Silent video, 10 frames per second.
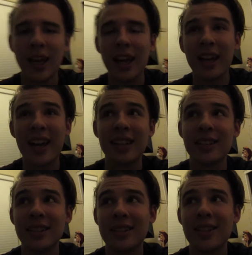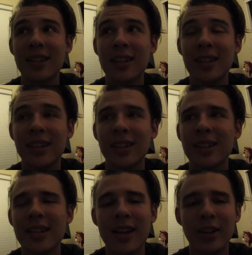Hey guys, it's uh,
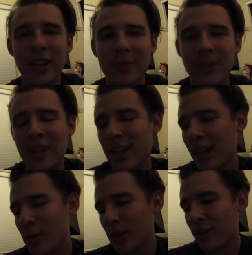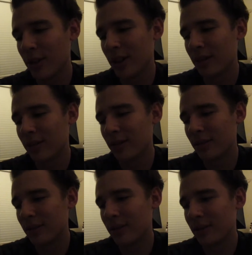Saturday. I'm here at... It's
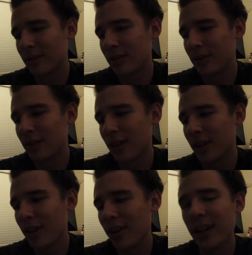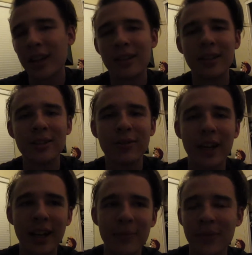Friday. Oh yeah, it's
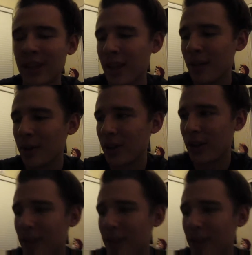Friday. I'm here